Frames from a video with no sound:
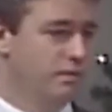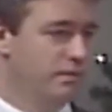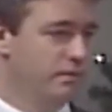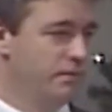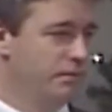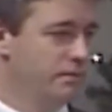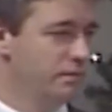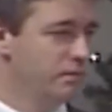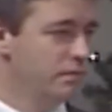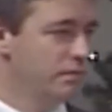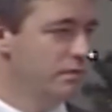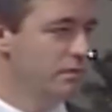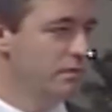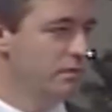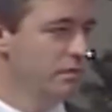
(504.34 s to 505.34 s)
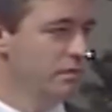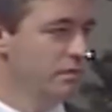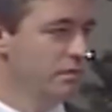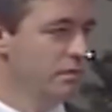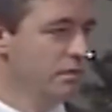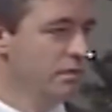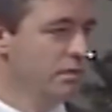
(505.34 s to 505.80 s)

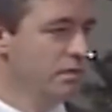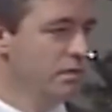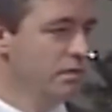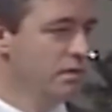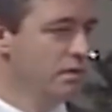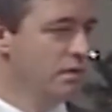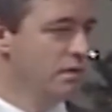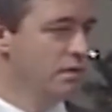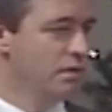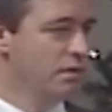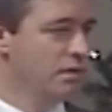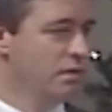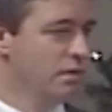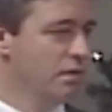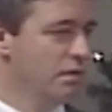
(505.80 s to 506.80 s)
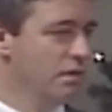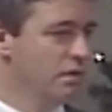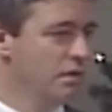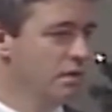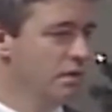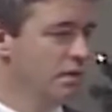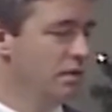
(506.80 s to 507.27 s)

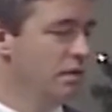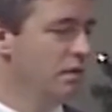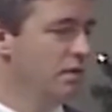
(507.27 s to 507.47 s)
(no one is talking)